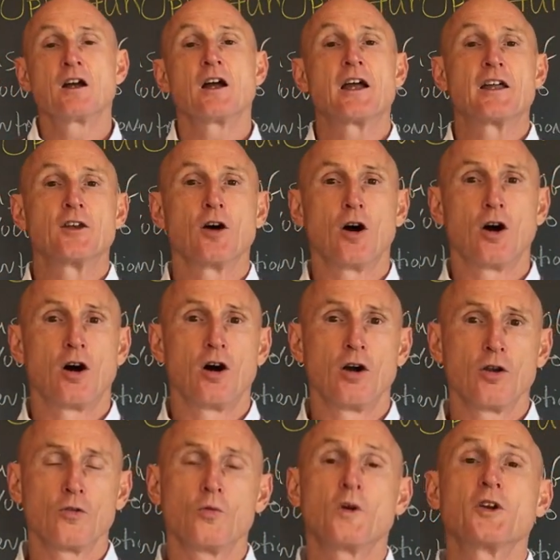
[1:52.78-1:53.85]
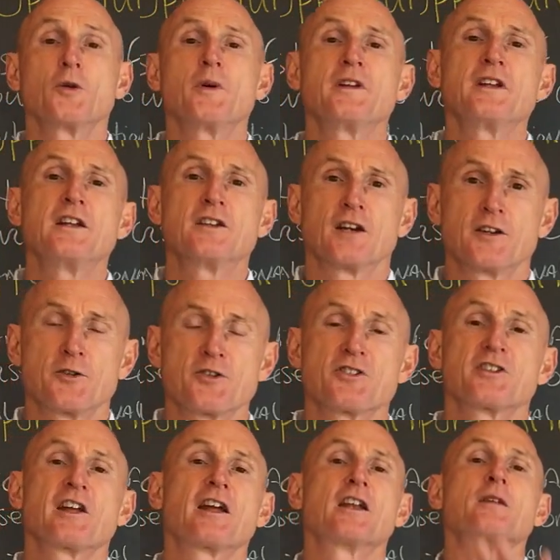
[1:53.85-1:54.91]
And all, what do we need to
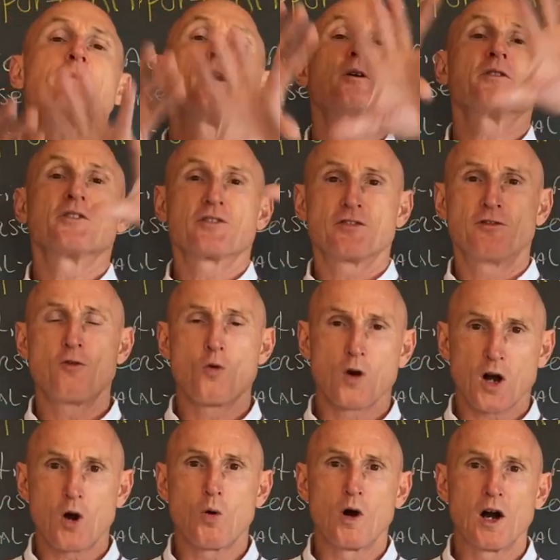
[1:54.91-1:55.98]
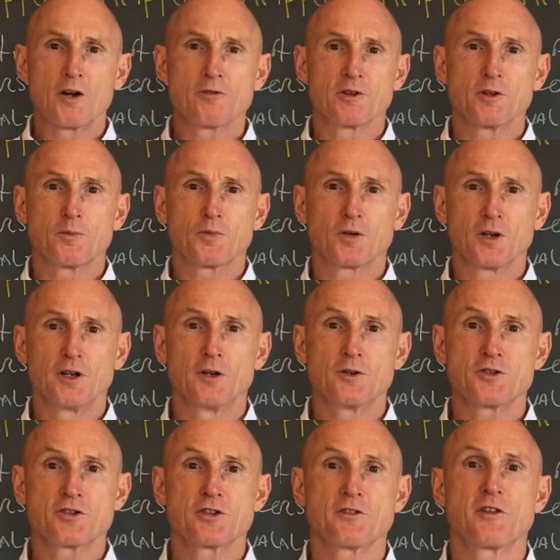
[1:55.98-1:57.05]
understand about this 4-quadrant approach
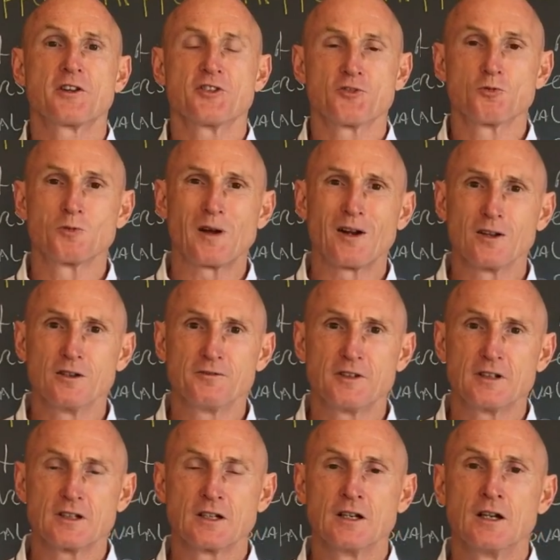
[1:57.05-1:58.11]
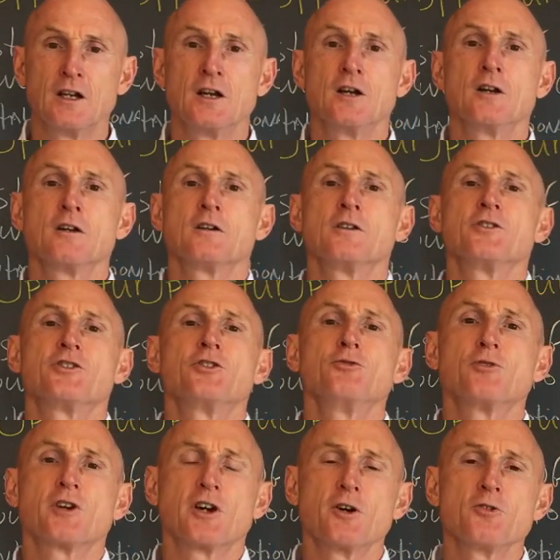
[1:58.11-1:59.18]
that is relevant to
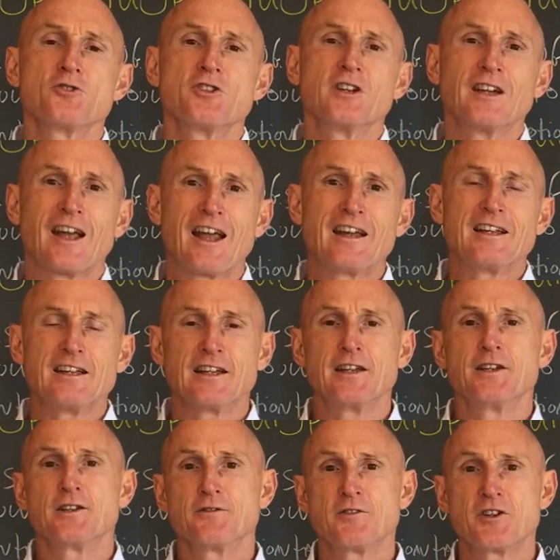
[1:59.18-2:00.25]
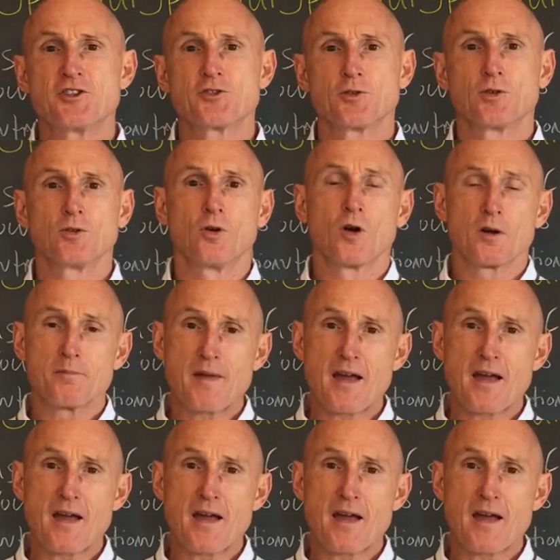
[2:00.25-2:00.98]
coaching any individual or